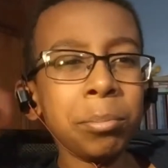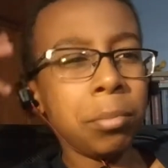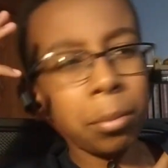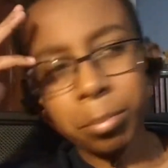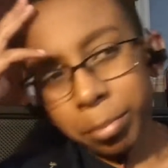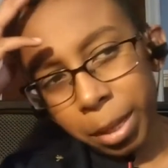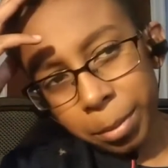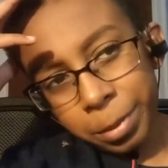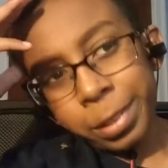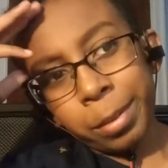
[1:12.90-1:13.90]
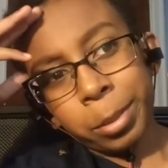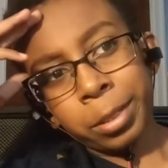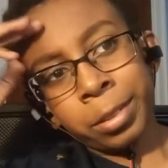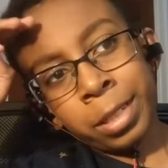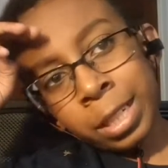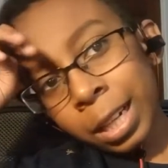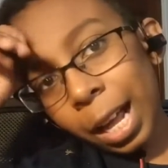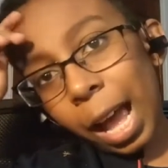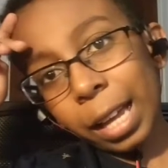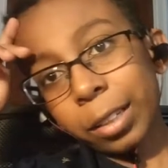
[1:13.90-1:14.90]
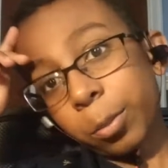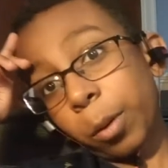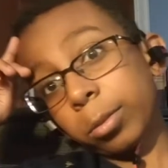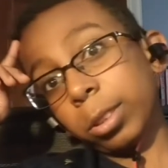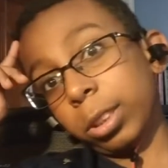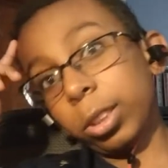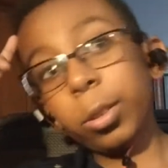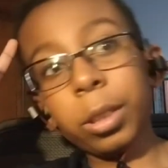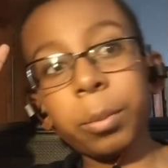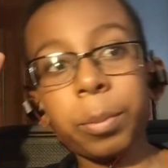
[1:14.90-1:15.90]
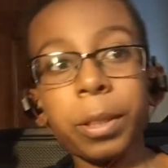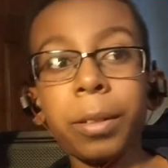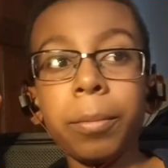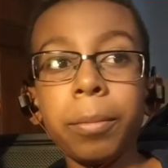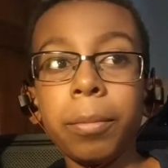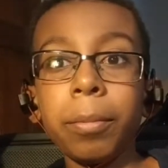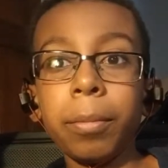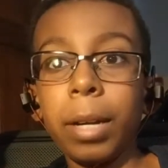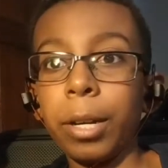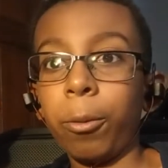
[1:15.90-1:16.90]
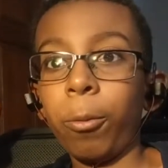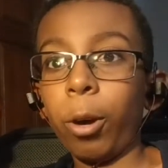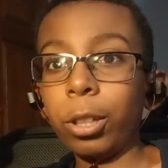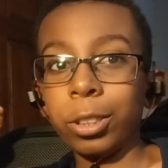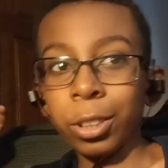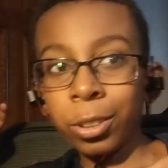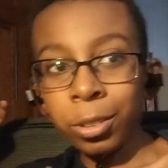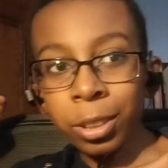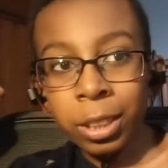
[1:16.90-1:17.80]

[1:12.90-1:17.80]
Maybe. I could probably do it, but I don't want to.